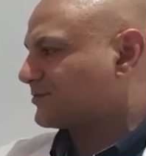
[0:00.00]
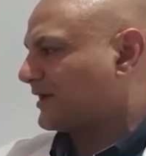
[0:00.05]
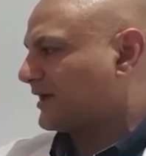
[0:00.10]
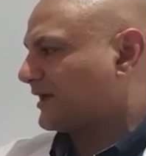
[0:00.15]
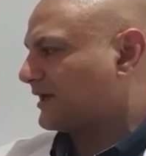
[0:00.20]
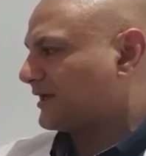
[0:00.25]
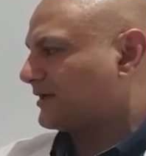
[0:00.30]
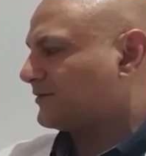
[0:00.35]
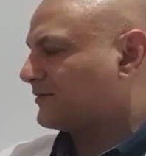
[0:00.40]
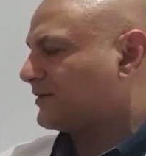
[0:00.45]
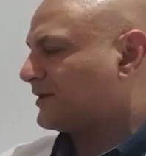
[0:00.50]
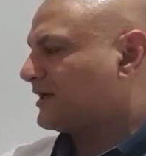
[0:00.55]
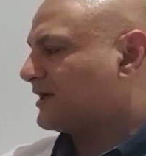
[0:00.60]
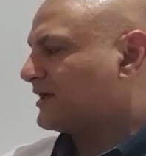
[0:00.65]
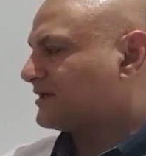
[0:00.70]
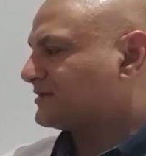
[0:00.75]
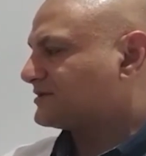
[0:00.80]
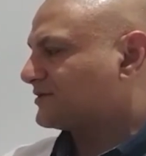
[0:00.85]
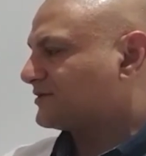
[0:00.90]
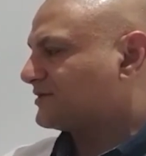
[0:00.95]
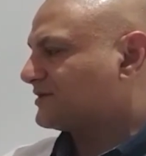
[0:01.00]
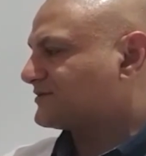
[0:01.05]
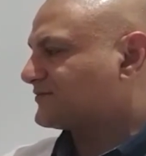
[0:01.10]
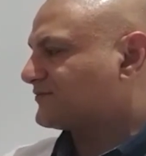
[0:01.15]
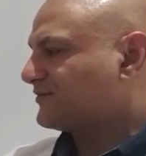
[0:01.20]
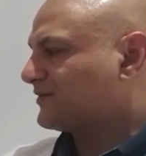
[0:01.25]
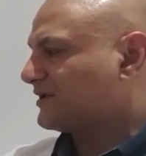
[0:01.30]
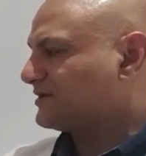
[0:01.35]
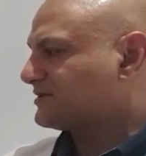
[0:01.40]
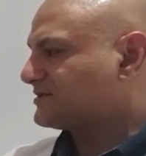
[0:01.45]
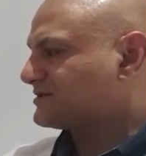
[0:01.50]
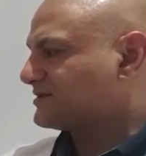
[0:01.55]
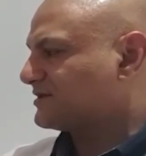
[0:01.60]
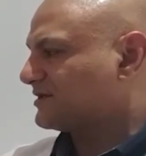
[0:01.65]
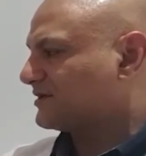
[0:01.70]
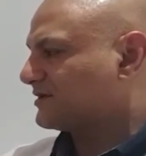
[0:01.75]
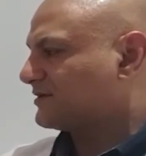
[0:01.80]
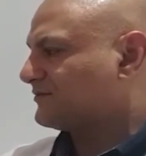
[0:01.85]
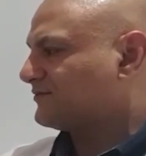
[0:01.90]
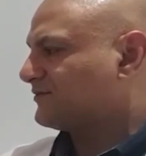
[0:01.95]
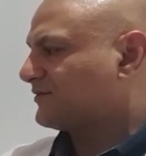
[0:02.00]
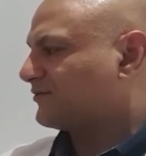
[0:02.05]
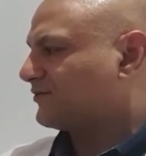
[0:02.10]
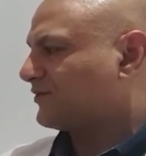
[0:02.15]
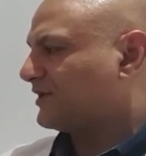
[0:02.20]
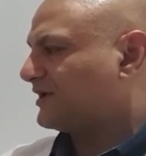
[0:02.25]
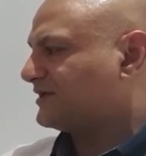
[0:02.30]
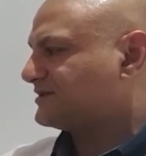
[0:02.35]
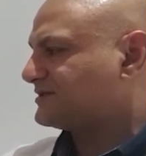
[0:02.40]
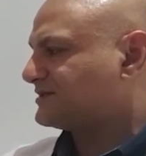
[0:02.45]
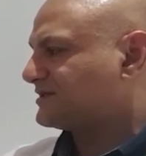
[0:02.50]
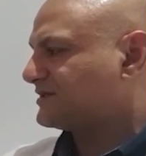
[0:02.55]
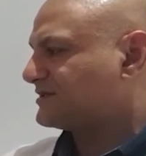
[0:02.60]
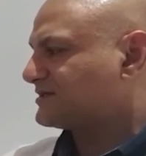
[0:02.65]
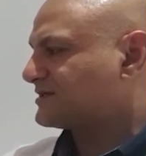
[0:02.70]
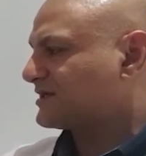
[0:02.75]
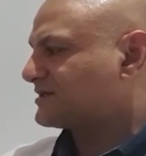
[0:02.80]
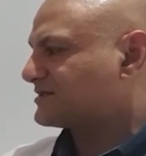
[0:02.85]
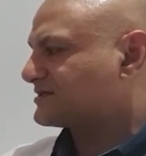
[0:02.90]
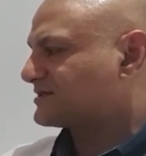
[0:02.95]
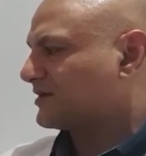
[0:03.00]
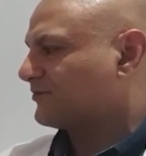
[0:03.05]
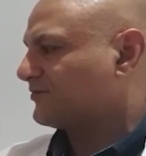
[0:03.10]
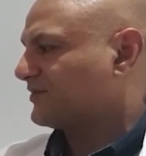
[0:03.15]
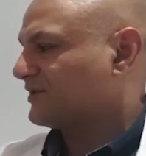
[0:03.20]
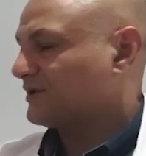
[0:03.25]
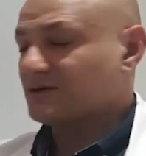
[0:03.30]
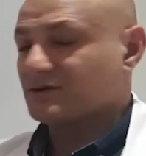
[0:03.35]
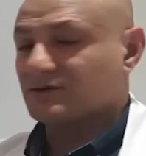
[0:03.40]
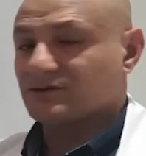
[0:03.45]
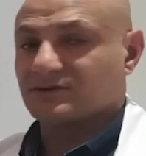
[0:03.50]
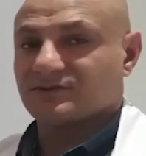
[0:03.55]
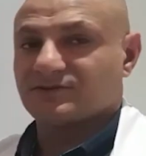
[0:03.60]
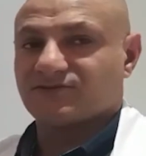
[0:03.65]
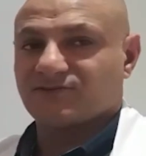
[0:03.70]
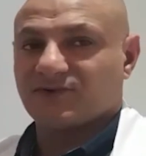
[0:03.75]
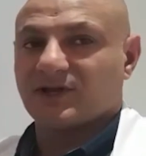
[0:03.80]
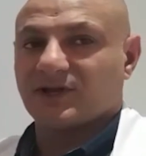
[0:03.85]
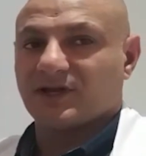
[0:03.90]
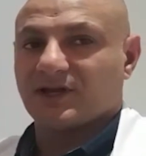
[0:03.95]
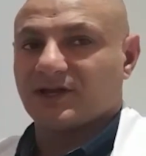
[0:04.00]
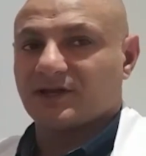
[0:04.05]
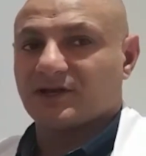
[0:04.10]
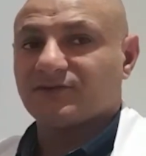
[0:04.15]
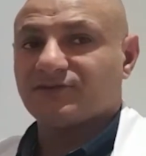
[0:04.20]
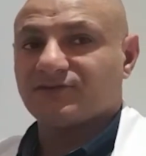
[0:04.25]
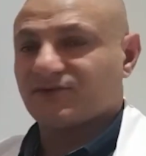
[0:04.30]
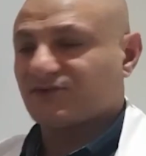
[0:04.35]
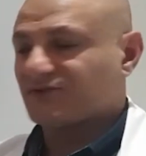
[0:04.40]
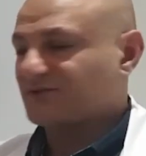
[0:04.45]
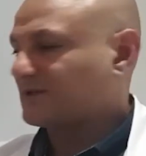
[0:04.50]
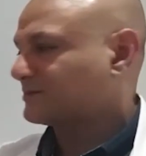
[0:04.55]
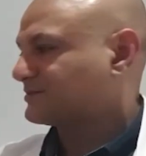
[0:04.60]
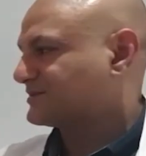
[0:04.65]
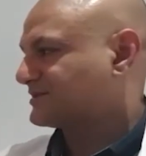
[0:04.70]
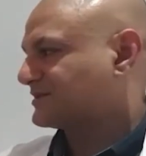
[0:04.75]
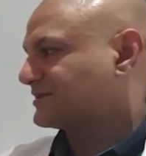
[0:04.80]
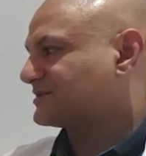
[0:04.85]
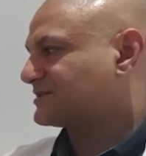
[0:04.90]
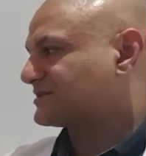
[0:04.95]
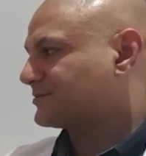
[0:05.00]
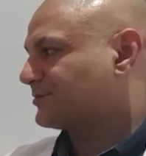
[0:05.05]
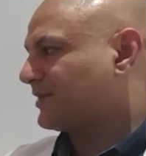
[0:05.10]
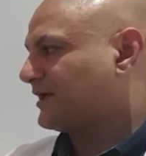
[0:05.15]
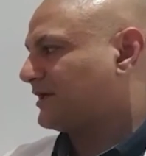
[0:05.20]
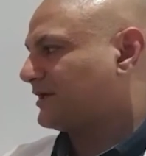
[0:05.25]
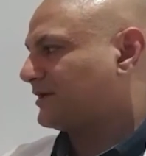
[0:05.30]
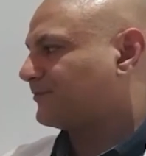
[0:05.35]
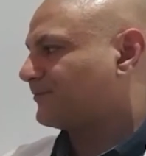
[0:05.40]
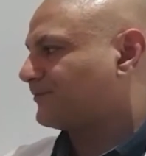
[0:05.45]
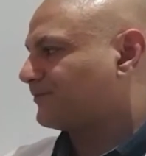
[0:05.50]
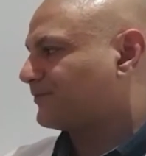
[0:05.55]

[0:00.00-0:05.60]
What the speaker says: pain. So this first nerve releases something called, funnily enough, substance P.